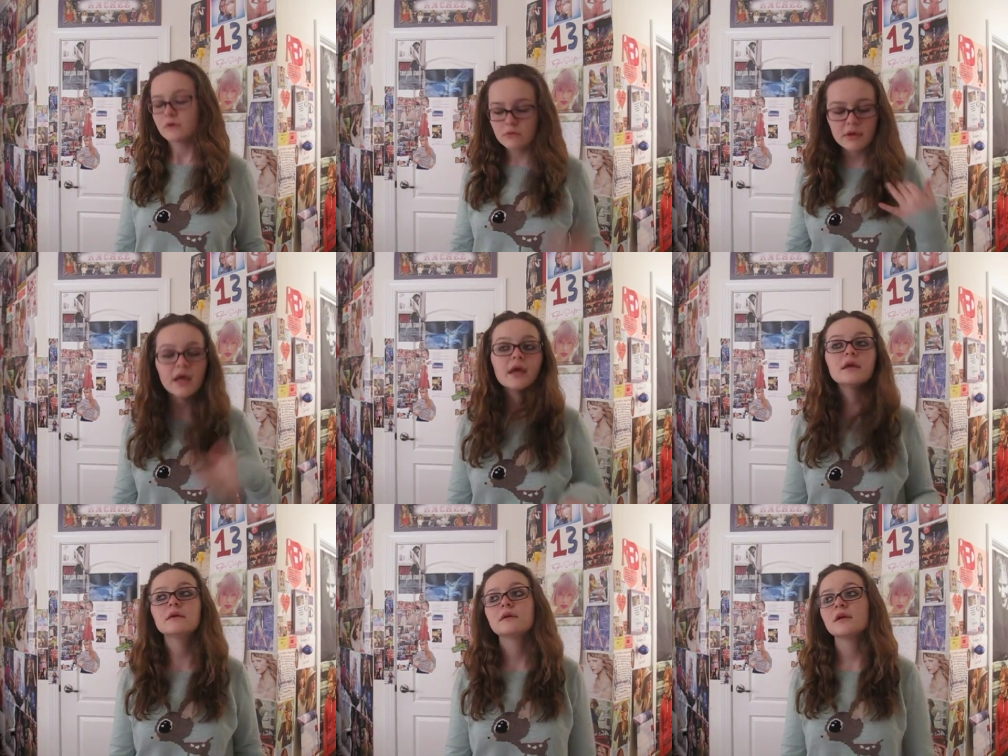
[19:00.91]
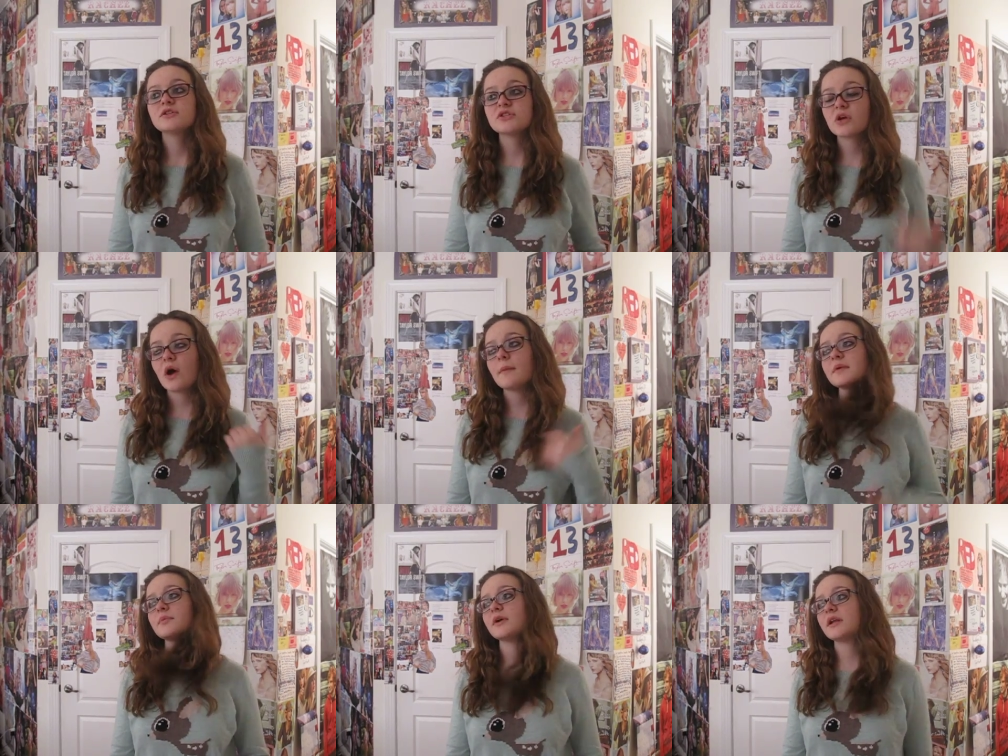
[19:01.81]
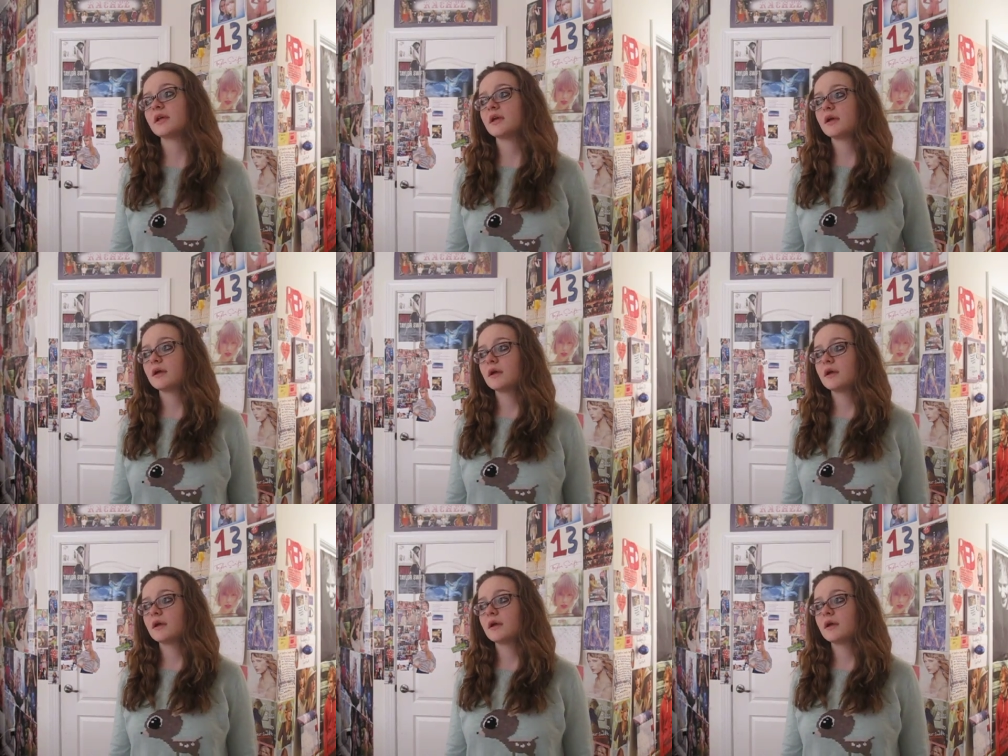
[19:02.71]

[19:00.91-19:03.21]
Okay? She called me pretty.